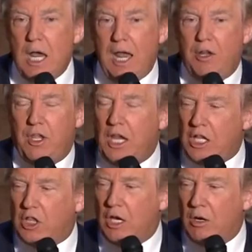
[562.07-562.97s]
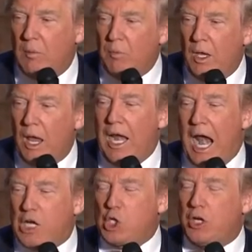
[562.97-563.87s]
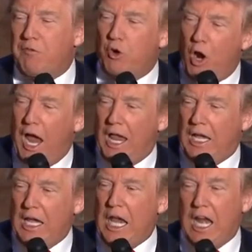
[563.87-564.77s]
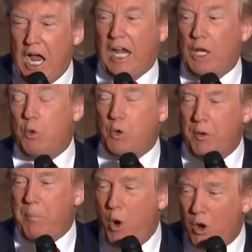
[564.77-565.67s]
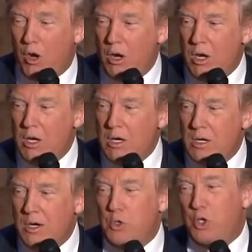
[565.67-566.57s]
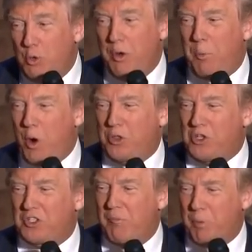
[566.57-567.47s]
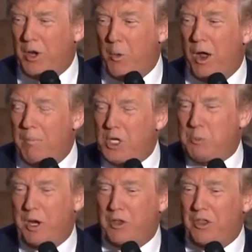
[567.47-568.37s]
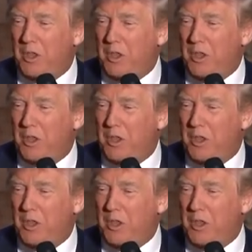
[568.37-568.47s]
how did they get there? And actually, Variety and Hollywood Reporter, who do report this stuff pretty well, much better